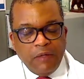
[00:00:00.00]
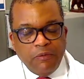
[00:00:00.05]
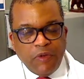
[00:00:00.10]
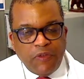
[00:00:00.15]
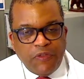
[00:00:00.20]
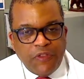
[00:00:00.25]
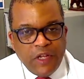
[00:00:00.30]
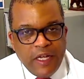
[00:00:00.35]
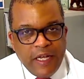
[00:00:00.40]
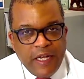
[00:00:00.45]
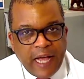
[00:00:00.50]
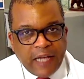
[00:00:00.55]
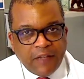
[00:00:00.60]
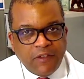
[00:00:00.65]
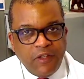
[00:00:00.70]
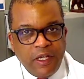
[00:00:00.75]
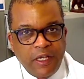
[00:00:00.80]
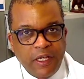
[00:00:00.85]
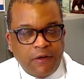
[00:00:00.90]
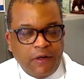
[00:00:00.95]
With the next
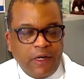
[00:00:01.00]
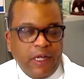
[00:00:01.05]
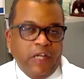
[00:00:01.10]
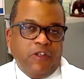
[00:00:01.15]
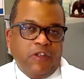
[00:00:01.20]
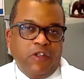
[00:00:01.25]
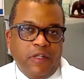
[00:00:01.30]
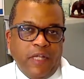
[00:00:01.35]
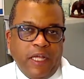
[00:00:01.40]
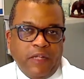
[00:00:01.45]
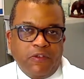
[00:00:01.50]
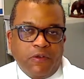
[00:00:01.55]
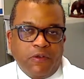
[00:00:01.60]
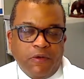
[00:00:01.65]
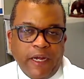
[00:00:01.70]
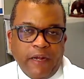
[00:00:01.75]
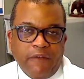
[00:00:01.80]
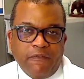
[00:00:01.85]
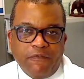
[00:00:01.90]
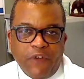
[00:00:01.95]
iteration that's
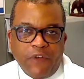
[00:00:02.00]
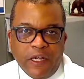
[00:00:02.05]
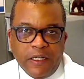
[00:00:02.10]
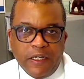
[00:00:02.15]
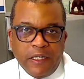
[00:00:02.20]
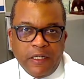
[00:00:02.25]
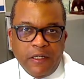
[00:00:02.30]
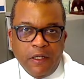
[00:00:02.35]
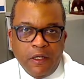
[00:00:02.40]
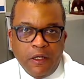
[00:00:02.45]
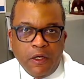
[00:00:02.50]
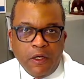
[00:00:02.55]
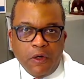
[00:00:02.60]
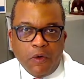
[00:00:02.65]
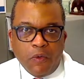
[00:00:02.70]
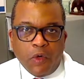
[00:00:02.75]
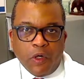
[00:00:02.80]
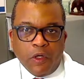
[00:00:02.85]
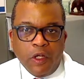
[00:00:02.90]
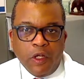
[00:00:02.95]
grant funded,
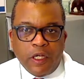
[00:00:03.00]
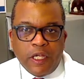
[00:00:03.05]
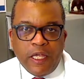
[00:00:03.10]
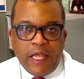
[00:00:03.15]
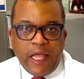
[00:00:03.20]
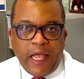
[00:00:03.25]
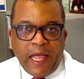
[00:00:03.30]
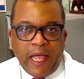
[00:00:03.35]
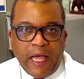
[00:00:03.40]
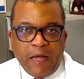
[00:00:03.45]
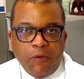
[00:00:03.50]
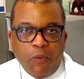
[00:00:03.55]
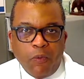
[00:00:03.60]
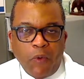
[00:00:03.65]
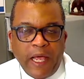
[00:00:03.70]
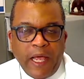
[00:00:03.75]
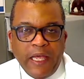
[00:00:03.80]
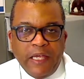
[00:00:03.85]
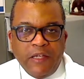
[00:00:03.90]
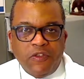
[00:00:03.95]
we're looking at
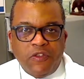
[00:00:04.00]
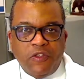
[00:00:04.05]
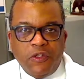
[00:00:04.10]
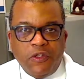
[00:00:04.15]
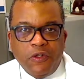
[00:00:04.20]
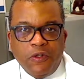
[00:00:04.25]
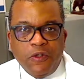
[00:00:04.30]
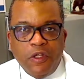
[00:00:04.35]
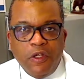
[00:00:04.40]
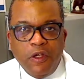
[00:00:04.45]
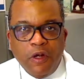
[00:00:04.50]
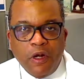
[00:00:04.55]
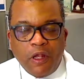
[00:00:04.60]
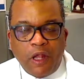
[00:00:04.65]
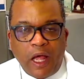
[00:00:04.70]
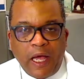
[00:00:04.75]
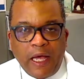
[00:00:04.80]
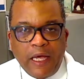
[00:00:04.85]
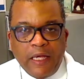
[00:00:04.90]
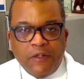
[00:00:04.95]
ways to
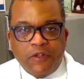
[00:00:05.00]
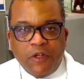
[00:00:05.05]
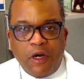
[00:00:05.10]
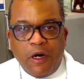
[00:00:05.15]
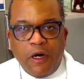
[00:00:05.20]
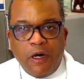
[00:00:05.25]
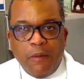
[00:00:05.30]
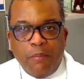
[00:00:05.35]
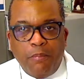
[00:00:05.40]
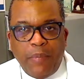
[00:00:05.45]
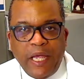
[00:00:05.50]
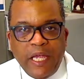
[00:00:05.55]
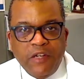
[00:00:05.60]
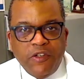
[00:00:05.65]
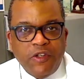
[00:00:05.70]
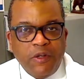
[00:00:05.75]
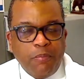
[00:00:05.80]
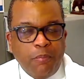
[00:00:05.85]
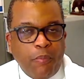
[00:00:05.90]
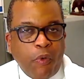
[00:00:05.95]
utilize our
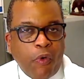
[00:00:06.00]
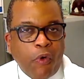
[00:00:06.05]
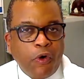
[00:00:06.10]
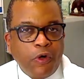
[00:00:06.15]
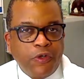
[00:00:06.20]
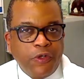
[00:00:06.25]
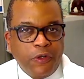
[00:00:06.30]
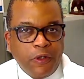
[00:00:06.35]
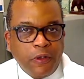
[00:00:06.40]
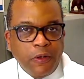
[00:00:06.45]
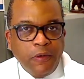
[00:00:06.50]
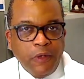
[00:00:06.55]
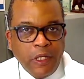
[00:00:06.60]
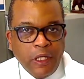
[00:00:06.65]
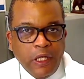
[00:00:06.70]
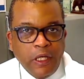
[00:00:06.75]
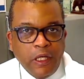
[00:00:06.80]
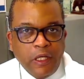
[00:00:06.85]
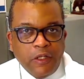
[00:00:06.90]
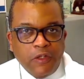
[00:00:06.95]
patient portal
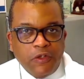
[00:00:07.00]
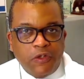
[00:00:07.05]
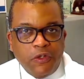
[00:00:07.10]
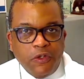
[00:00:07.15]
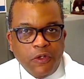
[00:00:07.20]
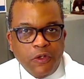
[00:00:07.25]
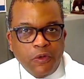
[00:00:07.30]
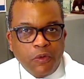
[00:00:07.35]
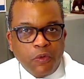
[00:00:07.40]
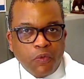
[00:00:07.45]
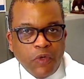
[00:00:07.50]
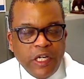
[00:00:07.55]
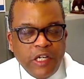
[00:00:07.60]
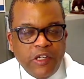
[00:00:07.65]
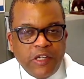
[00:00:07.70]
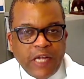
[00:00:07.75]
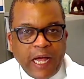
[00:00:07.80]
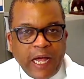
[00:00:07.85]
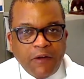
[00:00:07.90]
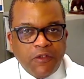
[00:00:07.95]
to
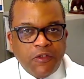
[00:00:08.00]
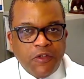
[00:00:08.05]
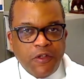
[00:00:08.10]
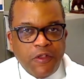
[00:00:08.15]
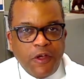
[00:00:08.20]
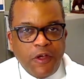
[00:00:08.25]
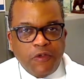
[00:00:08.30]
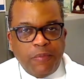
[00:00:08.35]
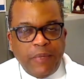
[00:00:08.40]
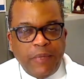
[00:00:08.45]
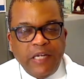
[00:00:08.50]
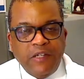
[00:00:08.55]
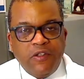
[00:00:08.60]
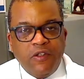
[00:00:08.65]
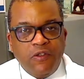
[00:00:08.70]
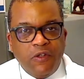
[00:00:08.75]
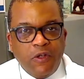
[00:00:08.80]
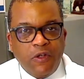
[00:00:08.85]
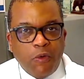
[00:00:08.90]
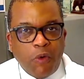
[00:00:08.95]
reach out to those
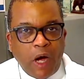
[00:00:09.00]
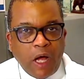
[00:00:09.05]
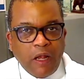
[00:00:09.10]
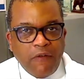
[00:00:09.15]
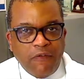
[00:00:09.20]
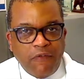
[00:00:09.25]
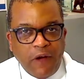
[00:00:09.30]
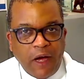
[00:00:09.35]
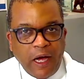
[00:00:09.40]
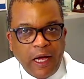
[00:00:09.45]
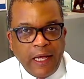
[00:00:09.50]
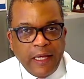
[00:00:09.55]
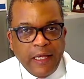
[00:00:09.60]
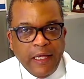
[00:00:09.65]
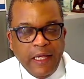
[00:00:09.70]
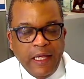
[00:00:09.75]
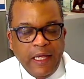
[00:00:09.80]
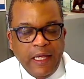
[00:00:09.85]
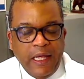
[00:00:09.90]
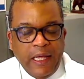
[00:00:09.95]
patients who qualify
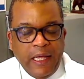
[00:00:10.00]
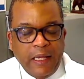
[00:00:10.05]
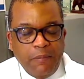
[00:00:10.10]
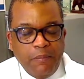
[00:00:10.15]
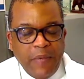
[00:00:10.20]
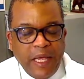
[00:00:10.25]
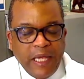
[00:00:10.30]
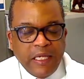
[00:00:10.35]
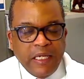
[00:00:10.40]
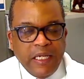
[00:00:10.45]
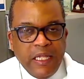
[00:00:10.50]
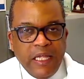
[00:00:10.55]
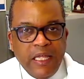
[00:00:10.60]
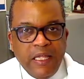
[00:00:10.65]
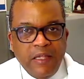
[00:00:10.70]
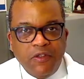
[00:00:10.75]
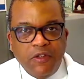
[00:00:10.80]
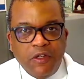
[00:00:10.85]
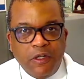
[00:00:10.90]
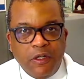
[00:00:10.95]
and make it
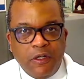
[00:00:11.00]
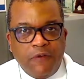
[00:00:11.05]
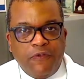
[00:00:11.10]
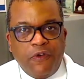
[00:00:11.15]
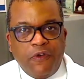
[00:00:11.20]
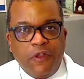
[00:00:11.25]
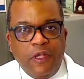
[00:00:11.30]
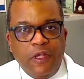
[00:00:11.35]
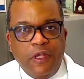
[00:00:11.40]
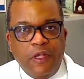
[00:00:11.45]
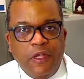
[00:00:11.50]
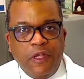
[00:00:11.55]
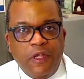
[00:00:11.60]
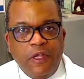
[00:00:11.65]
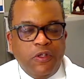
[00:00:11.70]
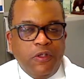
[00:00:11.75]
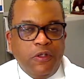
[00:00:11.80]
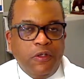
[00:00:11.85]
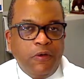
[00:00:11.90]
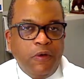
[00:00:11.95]
easier for them
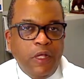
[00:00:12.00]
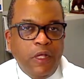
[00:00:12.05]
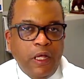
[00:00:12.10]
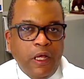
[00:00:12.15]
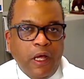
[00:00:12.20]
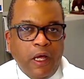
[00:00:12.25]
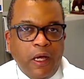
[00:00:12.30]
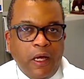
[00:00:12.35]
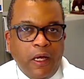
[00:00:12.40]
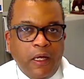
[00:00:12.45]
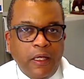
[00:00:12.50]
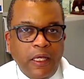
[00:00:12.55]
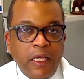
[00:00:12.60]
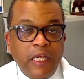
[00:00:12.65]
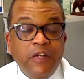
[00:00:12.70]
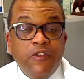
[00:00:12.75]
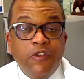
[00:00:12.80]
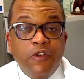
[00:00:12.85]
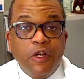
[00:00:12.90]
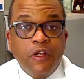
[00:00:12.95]
to
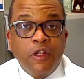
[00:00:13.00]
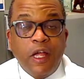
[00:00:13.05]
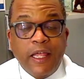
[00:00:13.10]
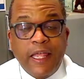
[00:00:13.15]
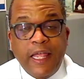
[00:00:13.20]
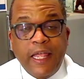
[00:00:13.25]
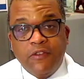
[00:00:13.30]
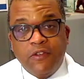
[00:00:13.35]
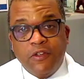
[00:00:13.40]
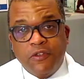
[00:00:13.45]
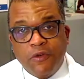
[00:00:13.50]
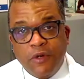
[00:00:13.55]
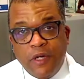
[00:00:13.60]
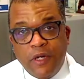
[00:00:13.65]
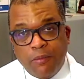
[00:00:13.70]
enter a lung cancer screening